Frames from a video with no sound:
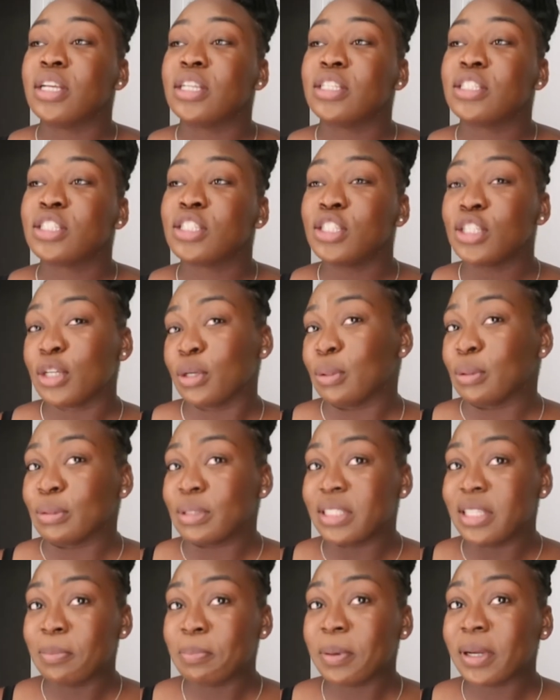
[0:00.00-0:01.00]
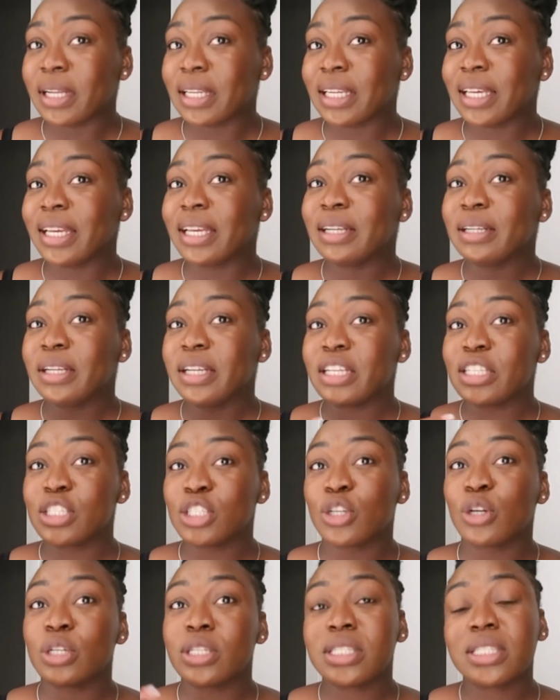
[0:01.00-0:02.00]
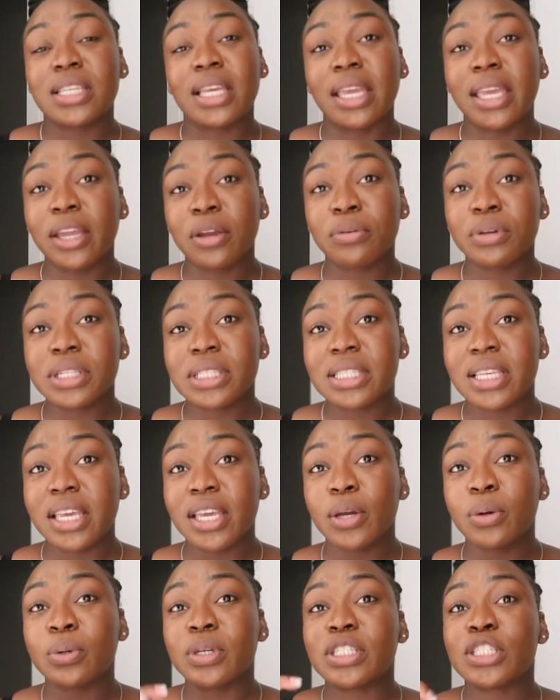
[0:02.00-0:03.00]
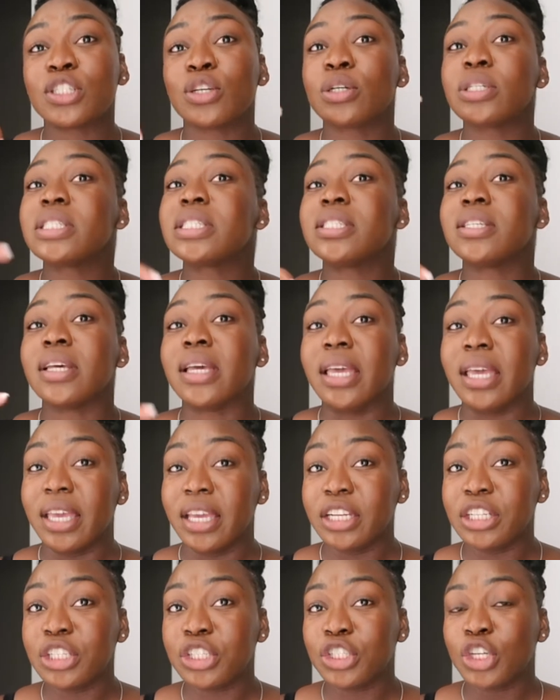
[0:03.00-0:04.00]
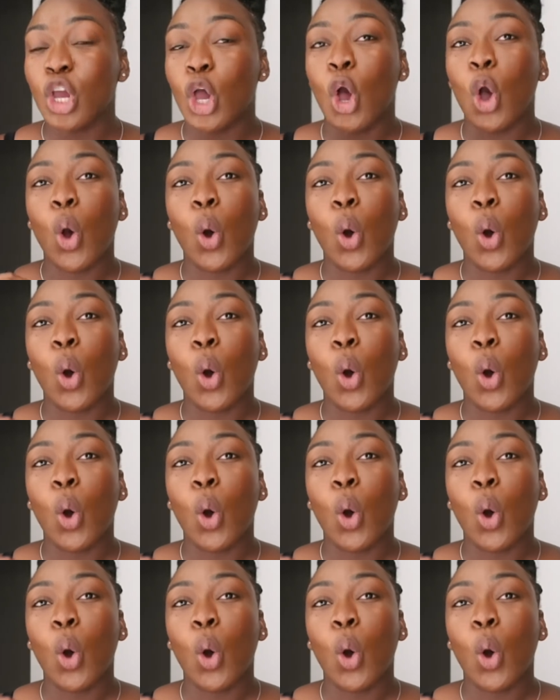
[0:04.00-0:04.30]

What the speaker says: So typically it starts to irritate, or it starts to itch,